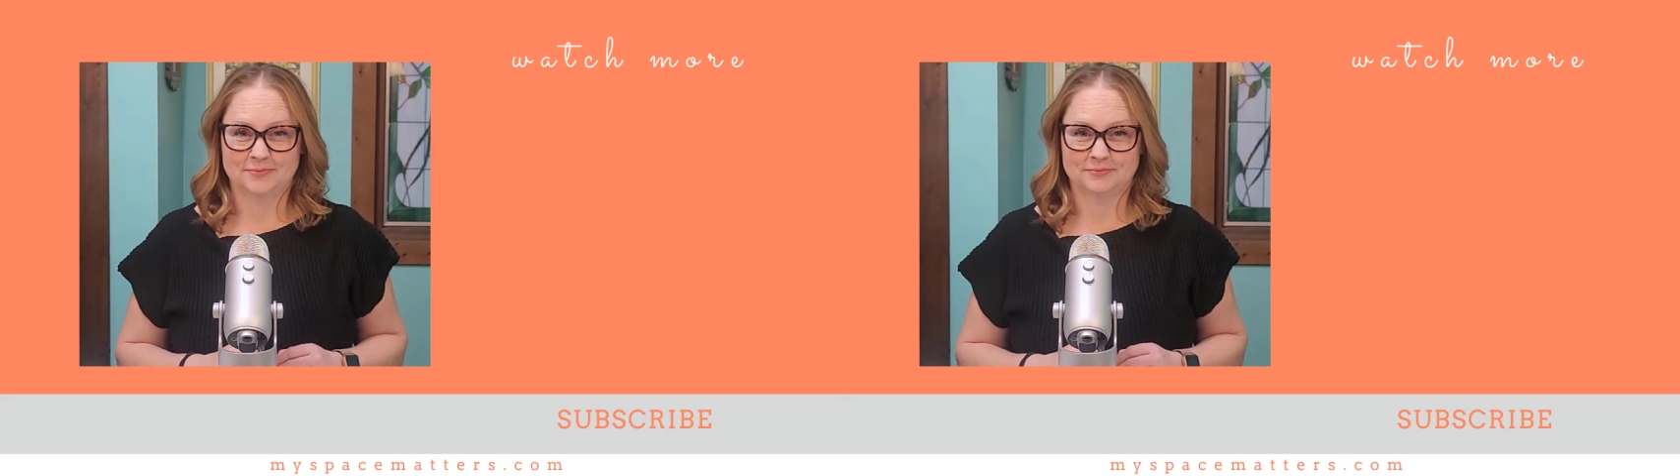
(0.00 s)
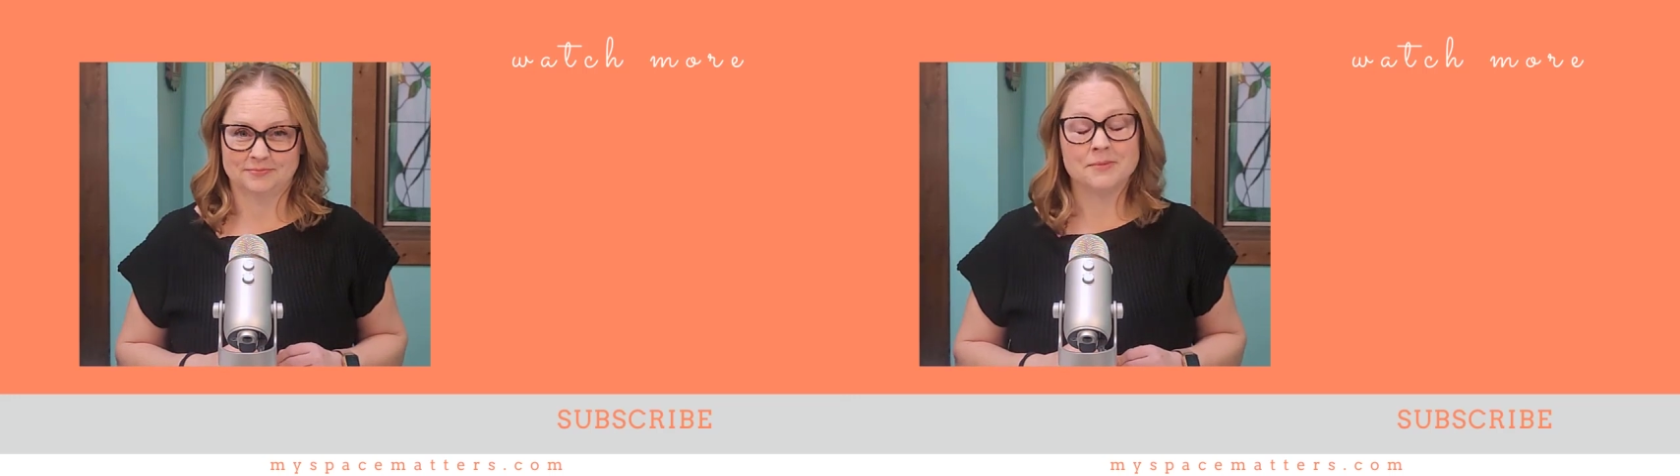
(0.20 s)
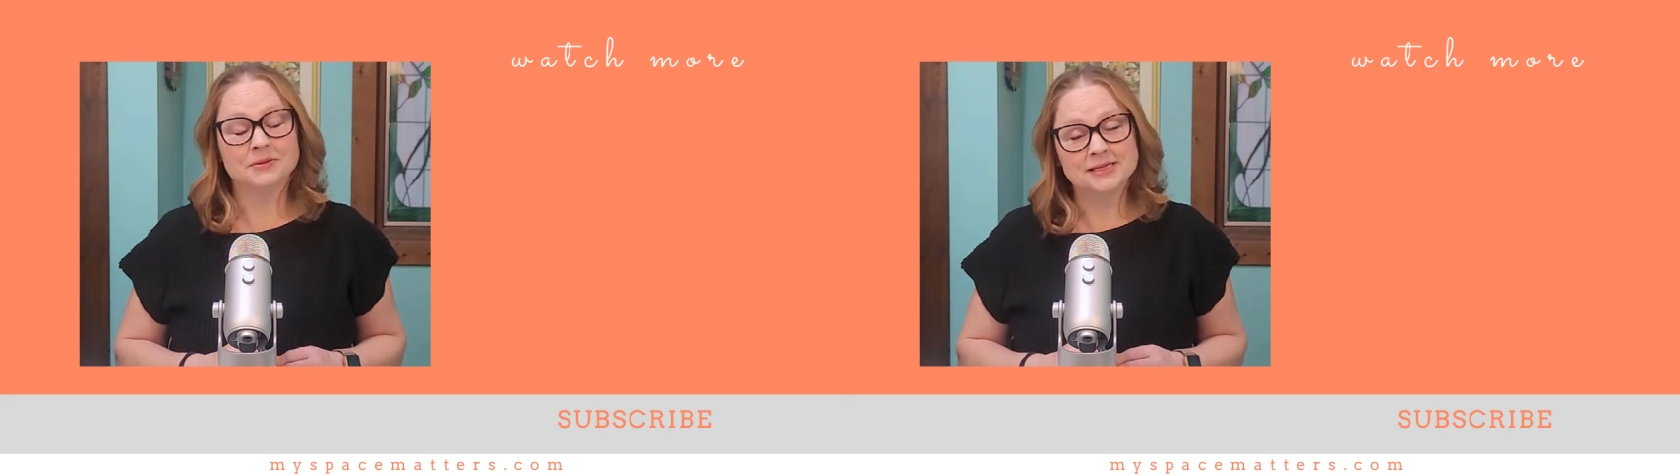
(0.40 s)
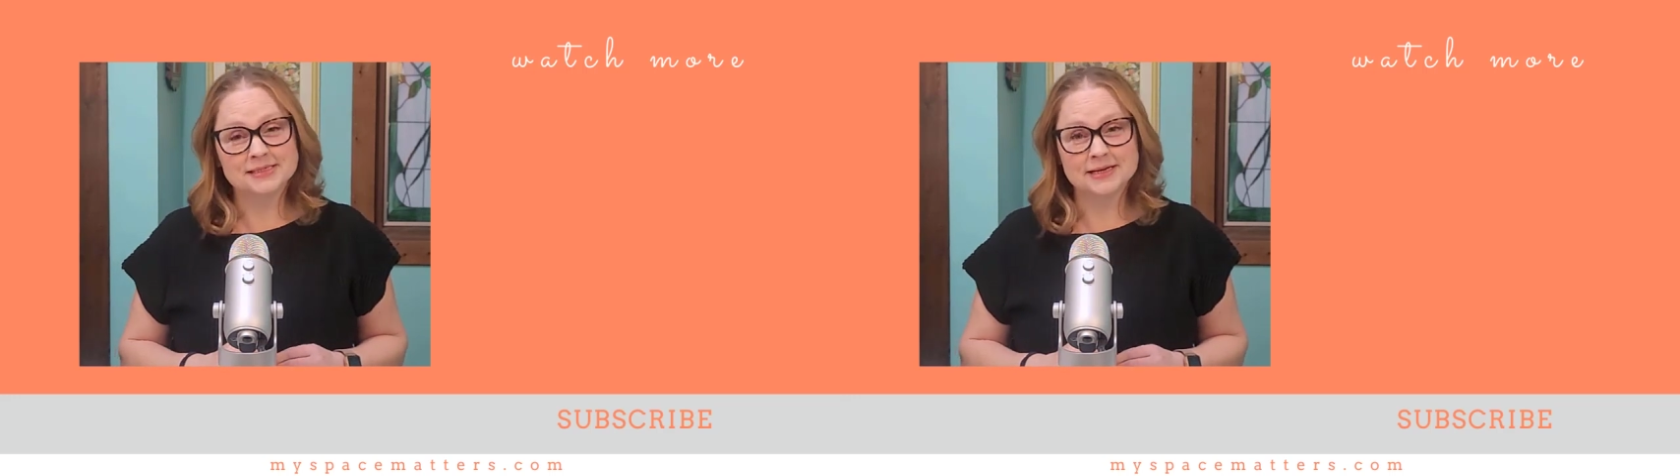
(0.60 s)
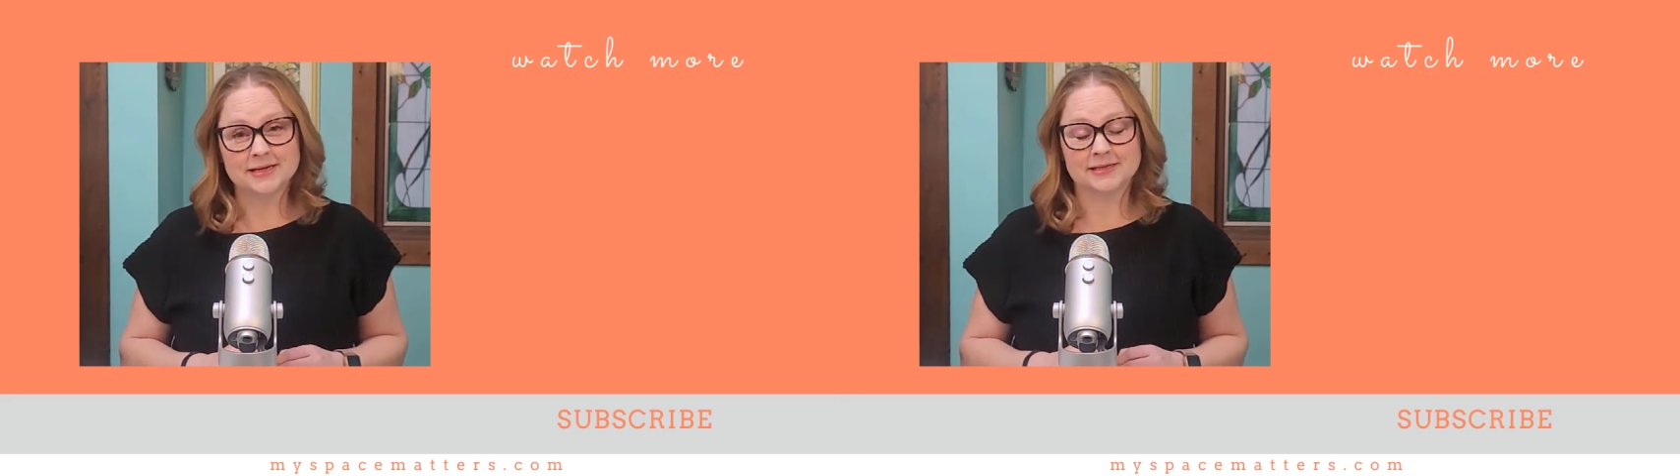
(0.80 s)
And please
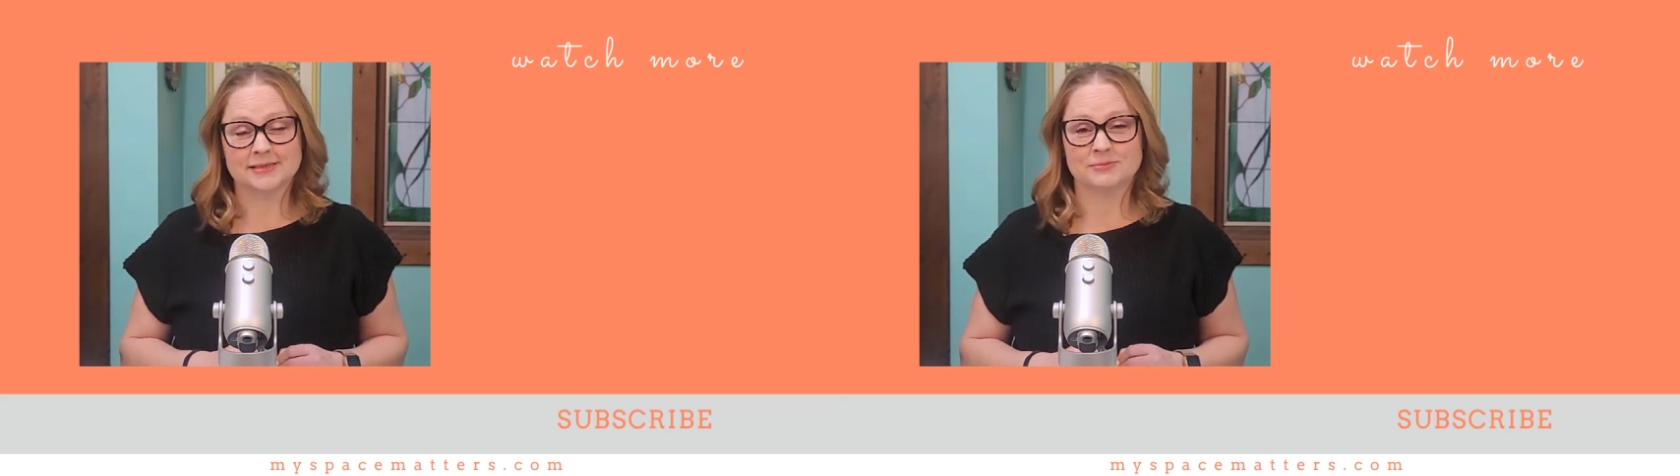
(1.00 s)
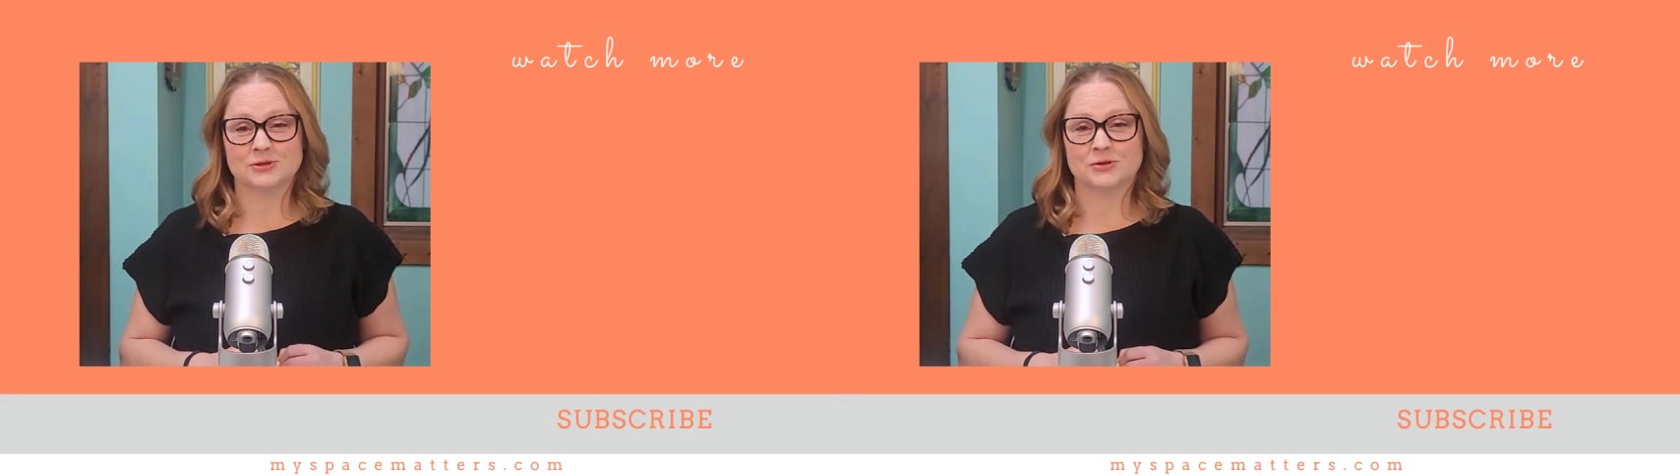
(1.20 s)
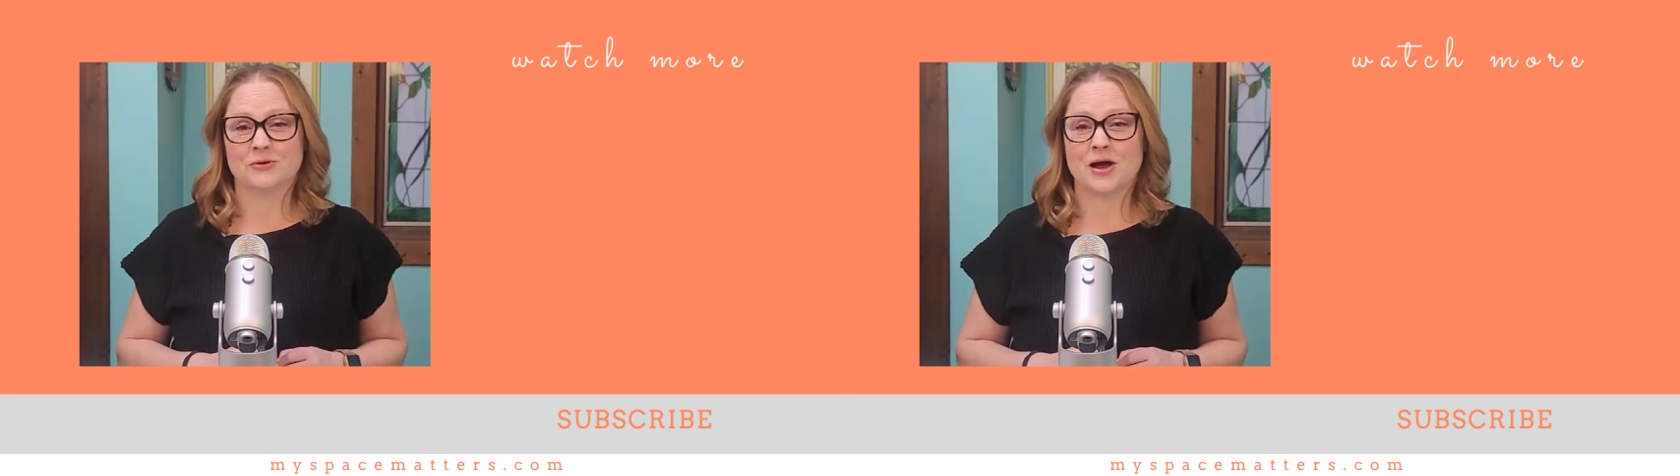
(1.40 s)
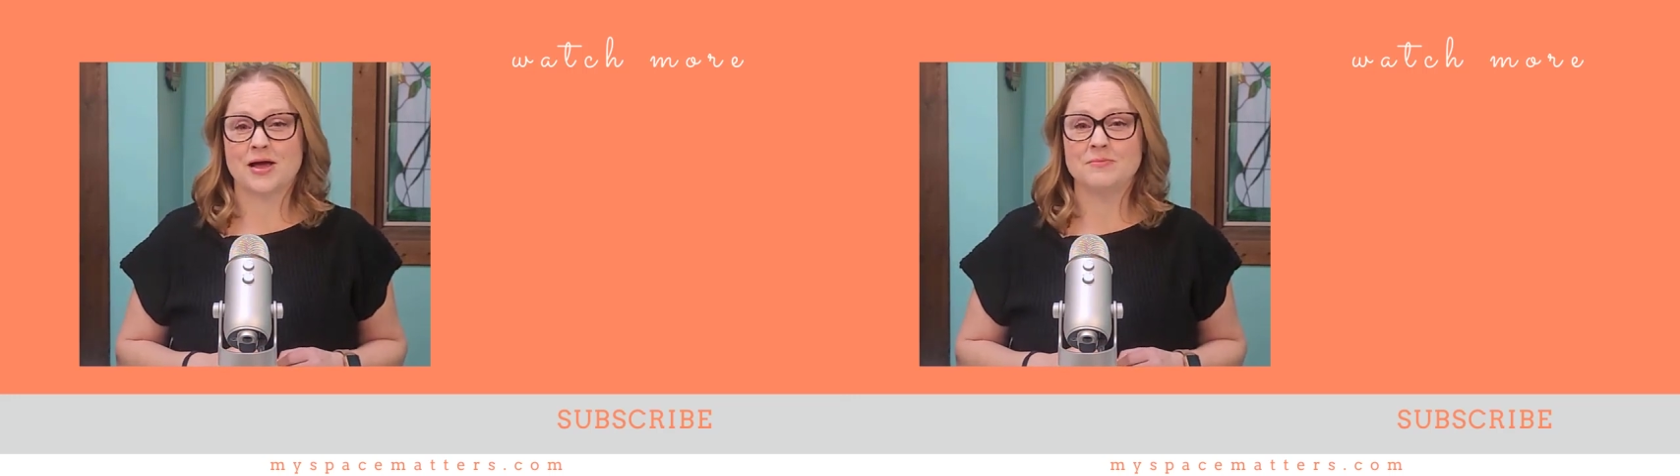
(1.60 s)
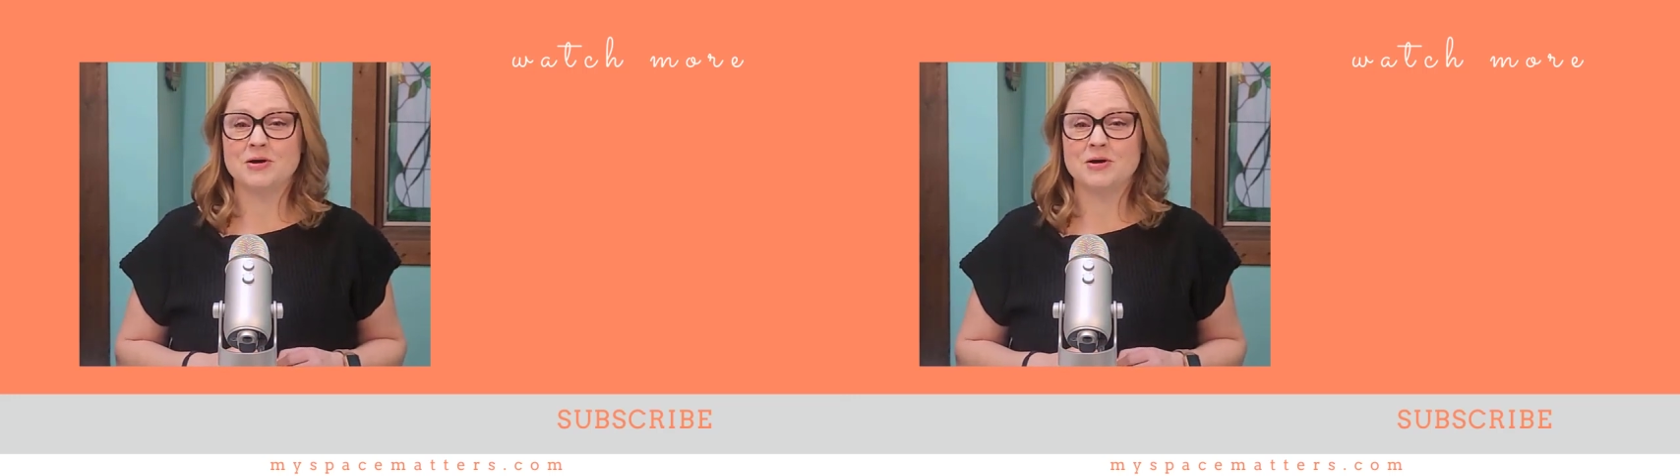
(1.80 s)
like and subscribe